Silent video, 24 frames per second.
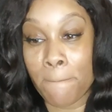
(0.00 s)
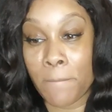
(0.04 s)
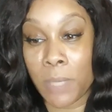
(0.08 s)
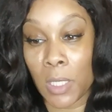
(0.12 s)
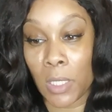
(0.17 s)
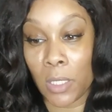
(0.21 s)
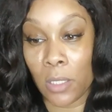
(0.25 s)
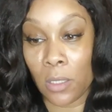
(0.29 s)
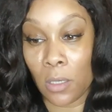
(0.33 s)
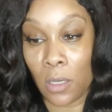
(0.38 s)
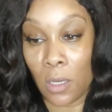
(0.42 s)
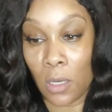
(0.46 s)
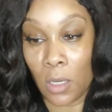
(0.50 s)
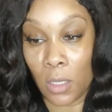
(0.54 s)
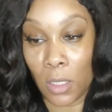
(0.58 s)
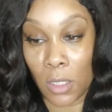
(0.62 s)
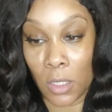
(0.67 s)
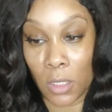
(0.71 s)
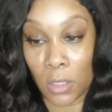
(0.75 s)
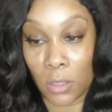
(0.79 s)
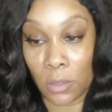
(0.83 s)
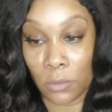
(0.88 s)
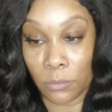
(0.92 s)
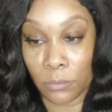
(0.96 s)
But,
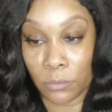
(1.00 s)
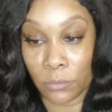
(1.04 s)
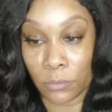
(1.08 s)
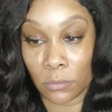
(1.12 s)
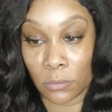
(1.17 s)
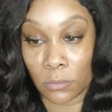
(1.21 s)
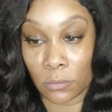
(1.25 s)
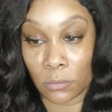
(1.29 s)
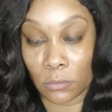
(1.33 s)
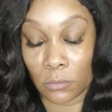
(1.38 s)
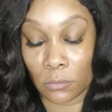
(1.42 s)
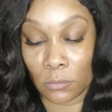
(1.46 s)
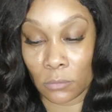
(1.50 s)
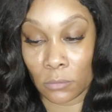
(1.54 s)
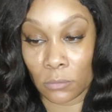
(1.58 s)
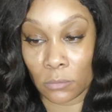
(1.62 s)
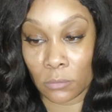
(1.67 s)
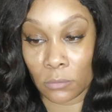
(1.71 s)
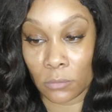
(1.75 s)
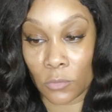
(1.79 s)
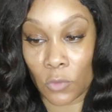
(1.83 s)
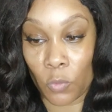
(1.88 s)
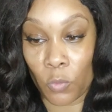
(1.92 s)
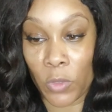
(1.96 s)
um
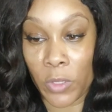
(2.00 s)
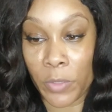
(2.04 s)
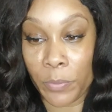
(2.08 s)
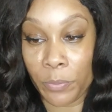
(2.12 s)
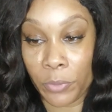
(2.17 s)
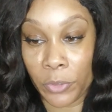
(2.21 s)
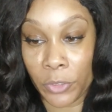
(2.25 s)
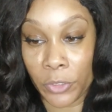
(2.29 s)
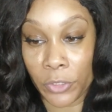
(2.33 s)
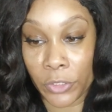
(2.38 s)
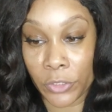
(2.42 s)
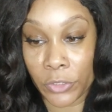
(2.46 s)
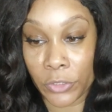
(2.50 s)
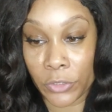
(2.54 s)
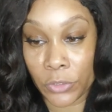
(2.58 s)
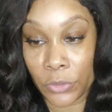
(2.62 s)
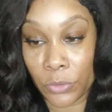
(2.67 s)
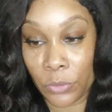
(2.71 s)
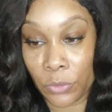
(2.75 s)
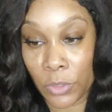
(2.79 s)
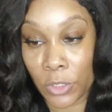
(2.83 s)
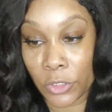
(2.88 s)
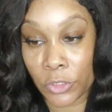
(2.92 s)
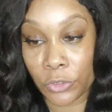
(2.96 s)
we put
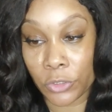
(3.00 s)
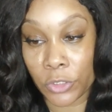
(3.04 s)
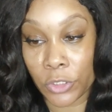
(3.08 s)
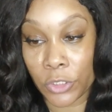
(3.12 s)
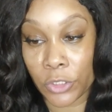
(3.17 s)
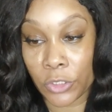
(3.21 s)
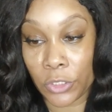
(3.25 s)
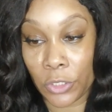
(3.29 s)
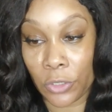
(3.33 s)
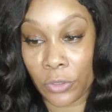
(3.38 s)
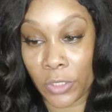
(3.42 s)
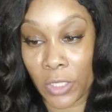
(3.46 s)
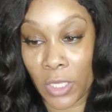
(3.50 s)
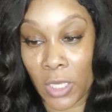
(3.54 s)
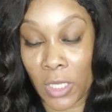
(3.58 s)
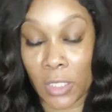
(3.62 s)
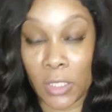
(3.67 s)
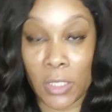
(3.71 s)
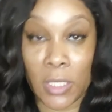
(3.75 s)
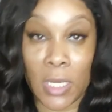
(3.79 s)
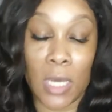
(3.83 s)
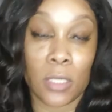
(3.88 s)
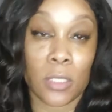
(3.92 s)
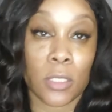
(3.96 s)

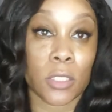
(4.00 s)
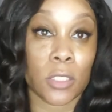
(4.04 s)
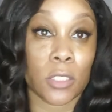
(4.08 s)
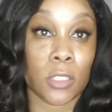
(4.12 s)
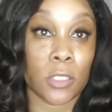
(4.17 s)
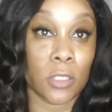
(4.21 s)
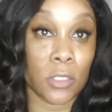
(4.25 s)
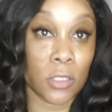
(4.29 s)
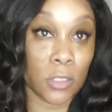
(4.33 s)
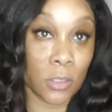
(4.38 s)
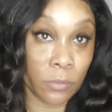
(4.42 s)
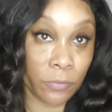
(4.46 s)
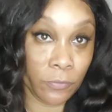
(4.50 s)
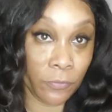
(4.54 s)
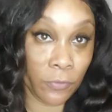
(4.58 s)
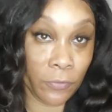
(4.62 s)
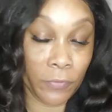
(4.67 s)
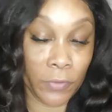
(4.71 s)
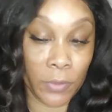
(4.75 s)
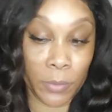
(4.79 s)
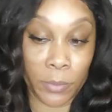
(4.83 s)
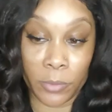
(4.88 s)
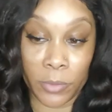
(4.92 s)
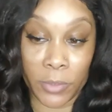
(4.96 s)
$238 up for
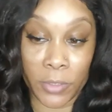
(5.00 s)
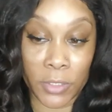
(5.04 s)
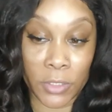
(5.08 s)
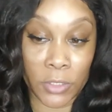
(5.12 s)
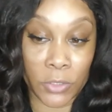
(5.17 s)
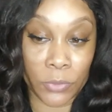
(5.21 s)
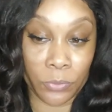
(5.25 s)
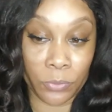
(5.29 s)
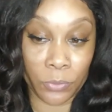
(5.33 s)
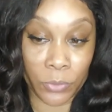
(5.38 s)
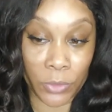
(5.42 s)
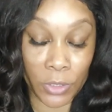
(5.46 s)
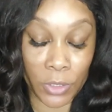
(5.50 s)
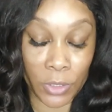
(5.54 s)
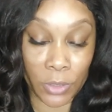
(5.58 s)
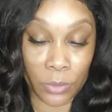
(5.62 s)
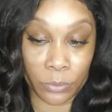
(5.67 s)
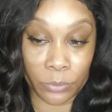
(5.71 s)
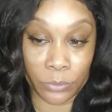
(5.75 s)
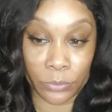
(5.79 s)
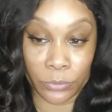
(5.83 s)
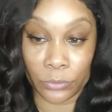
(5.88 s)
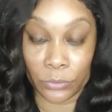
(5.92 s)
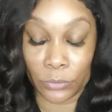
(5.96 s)
February's
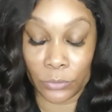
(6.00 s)
rent.